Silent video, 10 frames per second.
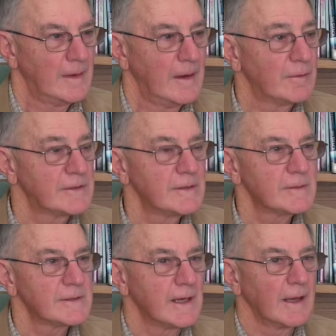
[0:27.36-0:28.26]
Yeah, it's
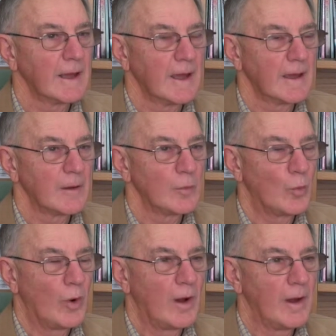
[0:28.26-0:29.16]
interesting
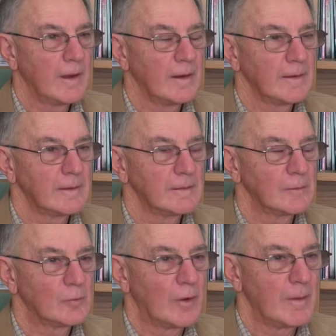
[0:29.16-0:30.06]
why
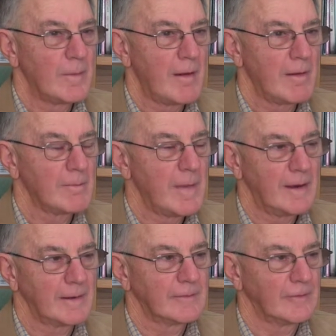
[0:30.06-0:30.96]
Marion
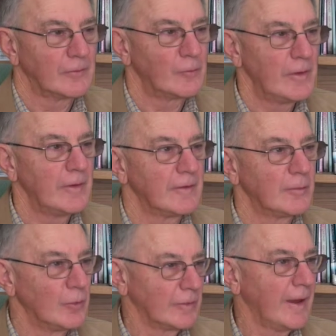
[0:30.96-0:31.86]
Maddox has written this
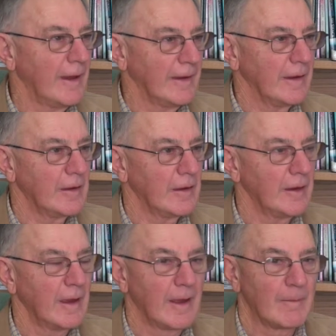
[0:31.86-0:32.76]
book, Taking
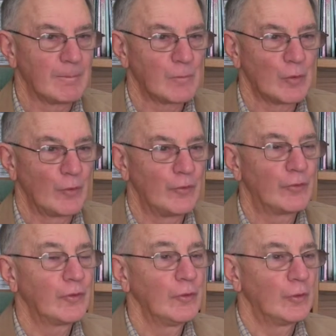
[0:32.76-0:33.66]
God to
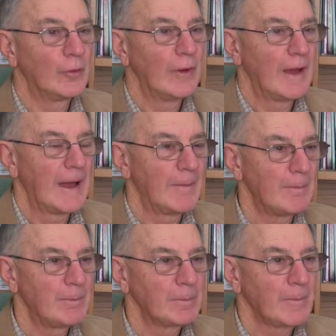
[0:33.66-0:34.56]
School.
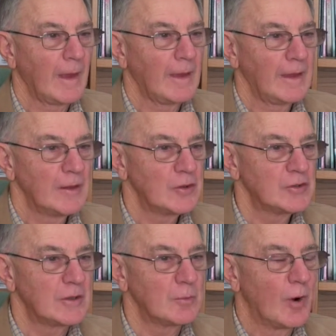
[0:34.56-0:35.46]

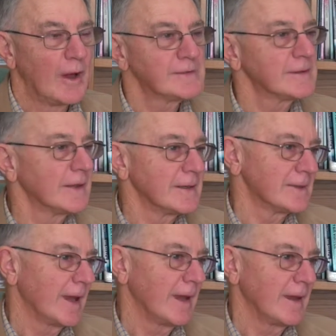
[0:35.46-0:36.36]
She writes it
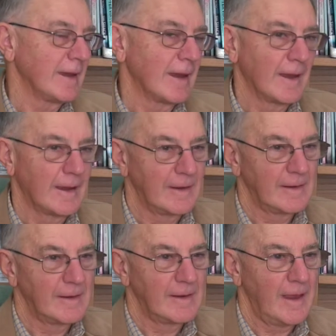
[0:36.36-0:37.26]
as
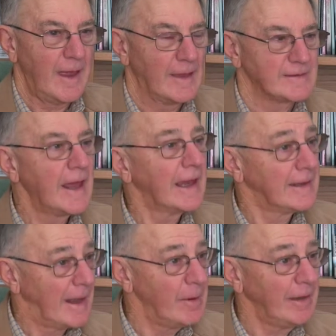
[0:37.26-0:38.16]
an
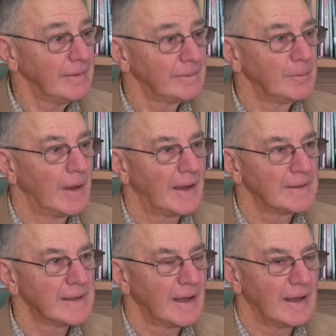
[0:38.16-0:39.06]
academic,
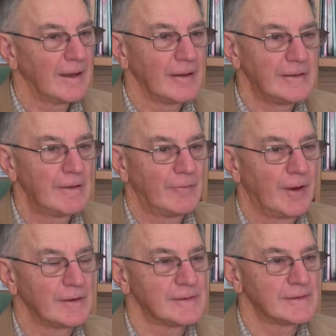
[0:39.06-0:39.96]
but
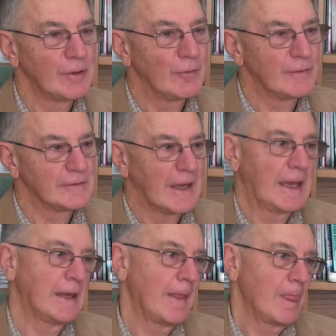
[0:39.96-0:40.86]
identifies herself as
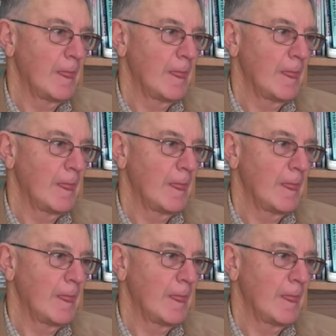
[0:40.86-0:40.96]
a